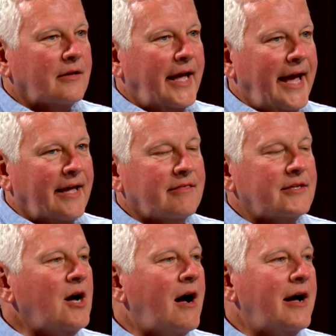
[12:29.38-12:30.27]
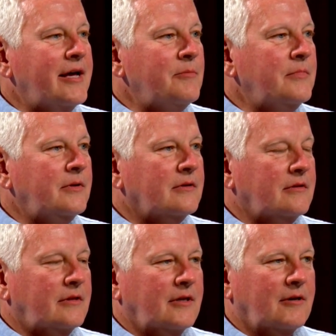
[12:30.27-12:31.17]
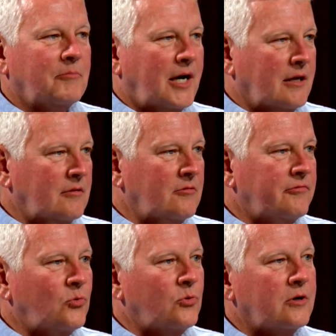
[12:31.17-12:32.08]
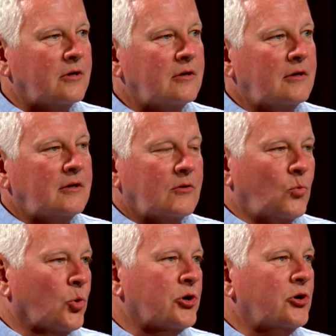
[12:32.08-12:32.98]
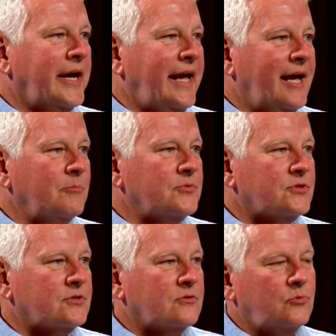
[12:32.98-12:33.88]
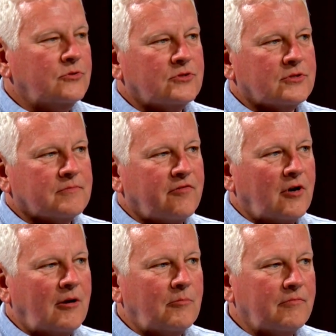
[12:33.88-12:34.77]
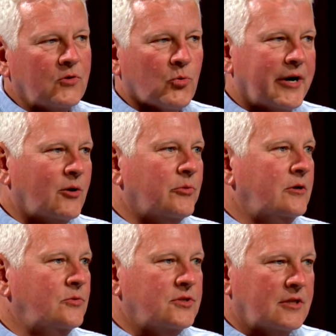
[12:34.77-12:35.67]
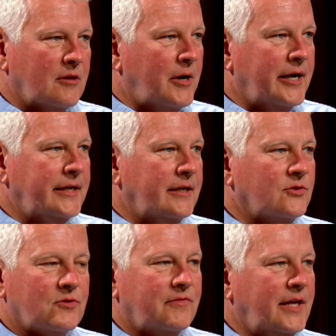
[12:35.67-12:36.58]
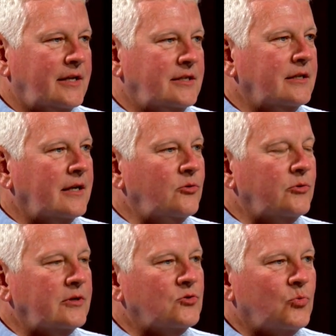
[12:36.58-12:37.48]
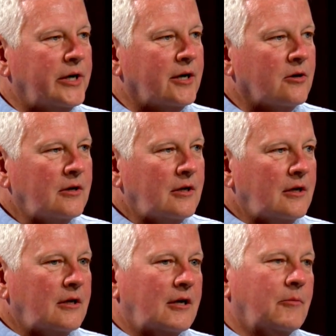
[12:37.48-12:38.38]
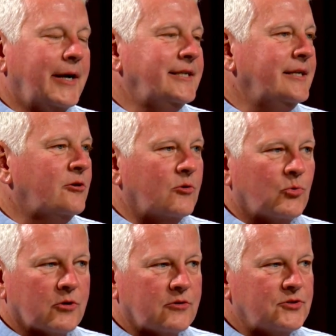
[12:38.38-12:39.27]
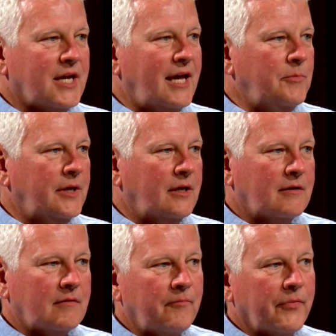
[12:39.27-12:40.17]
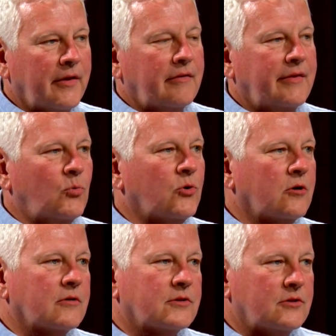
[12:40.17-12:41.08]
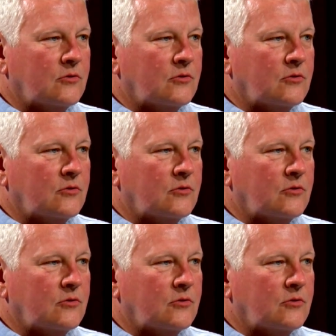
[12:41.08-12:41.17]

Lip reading: At the time, the model for worker camps was from the railroads and the minings of the 1800s, where itinerant workers came in. They worked.